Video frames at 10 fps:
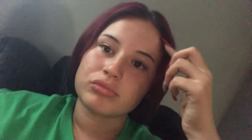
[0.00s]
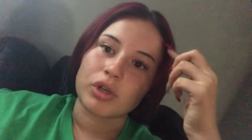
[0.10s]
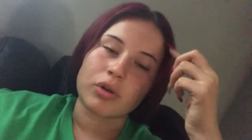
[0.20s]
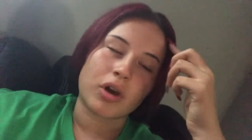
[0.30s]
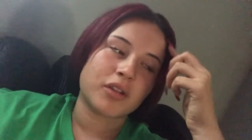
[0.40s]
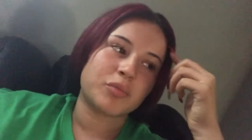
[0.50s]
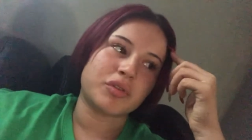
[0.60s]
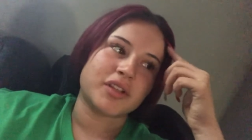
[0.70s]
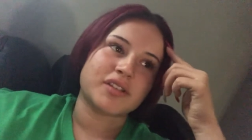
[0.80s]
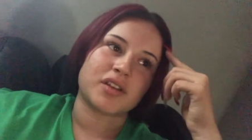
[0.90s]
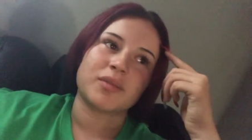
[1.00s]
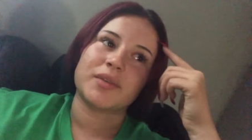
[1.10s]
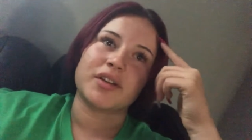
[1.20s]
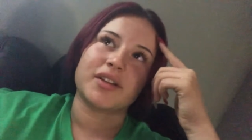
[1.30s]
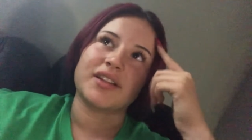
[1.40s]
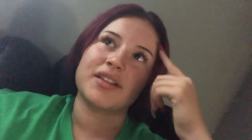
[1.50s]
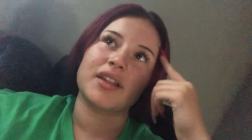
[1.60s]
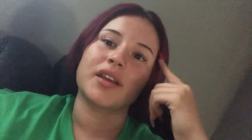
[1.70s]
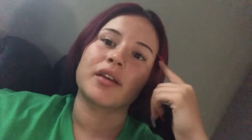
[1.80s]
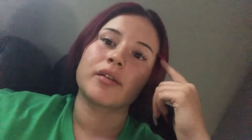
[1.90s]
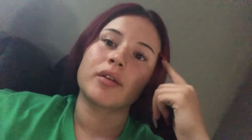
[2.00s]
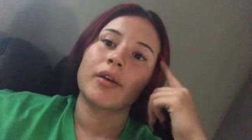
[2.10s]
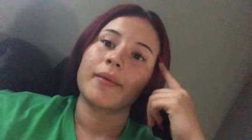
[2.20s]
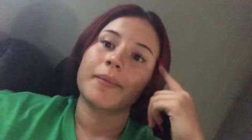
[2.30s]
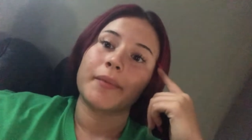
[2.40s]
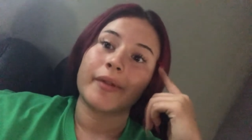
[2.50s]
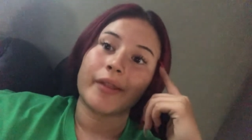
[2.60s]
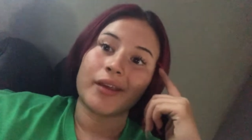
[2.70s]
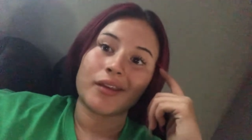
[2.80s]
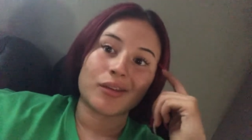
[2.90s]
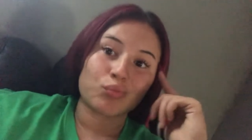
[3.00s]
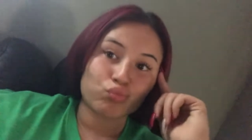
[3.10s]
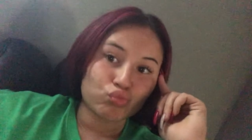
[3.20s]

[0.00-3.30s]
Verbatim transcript: Don't call the police on me or anything, but like,